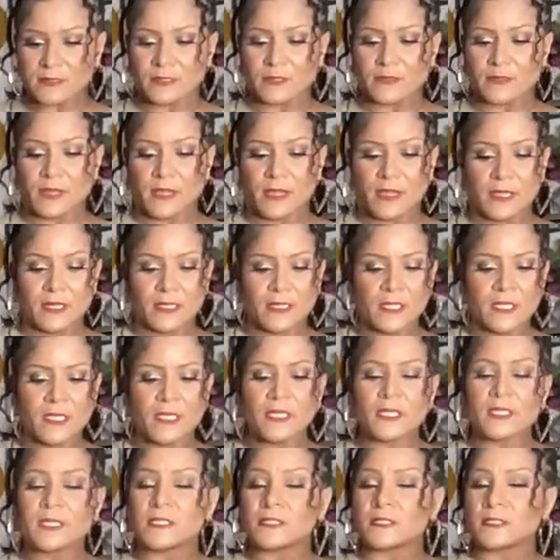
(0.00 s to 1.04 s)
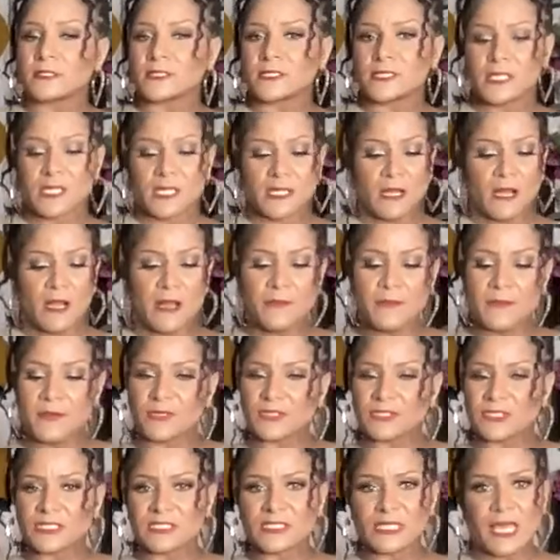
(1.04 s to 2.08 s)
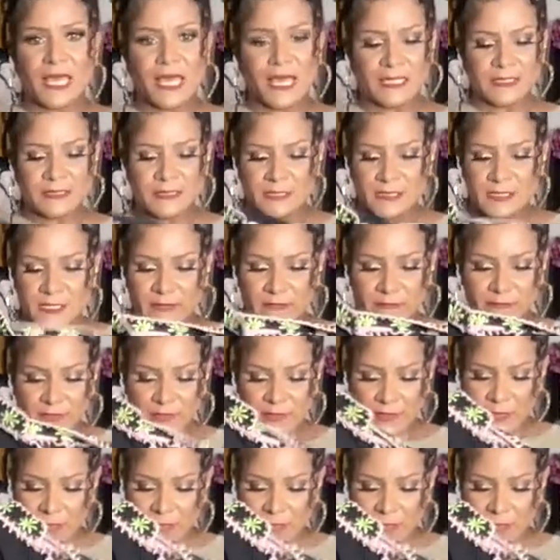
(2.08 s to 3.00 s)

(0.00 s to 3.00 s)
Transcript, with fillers: Okay. She had all merchandise and